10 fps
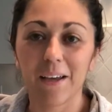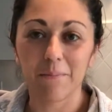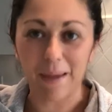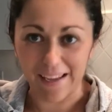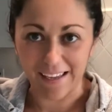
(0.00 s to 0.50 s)

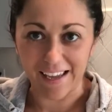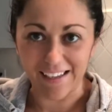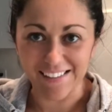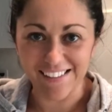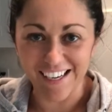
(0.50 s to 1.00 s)

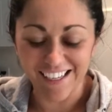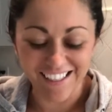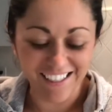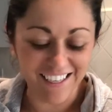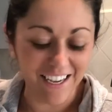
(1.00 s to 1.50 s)
pancakes.
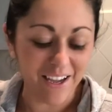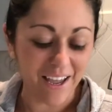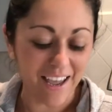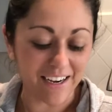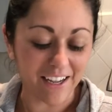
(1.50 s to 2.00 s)

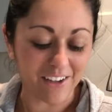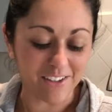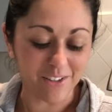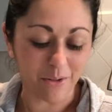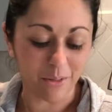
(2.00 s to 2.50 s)
And I
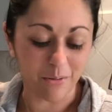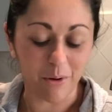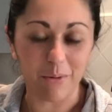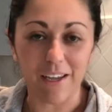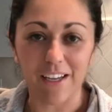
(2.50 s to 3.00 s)
also
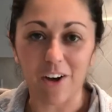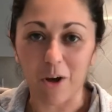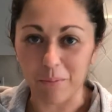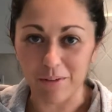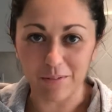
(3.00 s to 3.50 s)
throw in
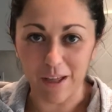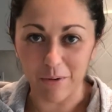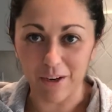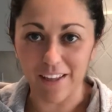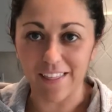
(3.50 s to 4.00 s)
almond
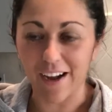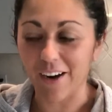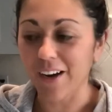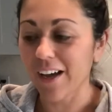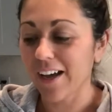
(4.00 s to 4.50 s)
flour in
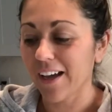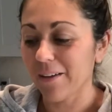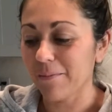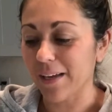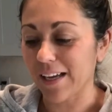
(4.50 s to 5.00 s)
there
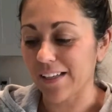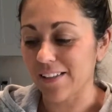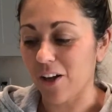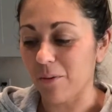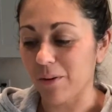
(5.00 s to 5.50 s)
because
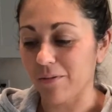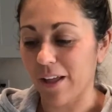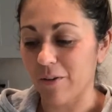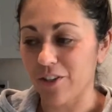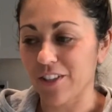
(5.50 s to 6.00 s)
the almond
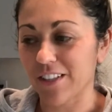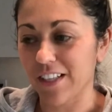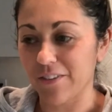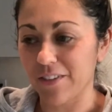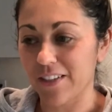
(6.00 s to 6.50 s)
flour just
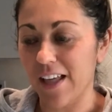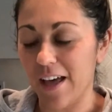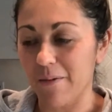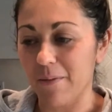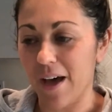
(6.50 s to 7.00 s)
gives
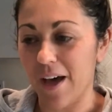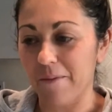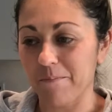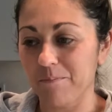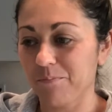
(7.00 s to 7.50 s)
them
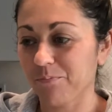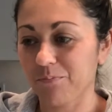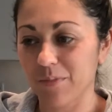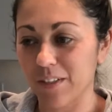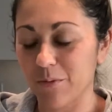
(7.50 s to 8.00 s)

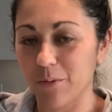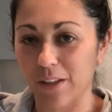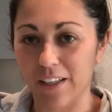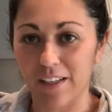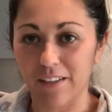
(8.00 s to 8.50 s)
this really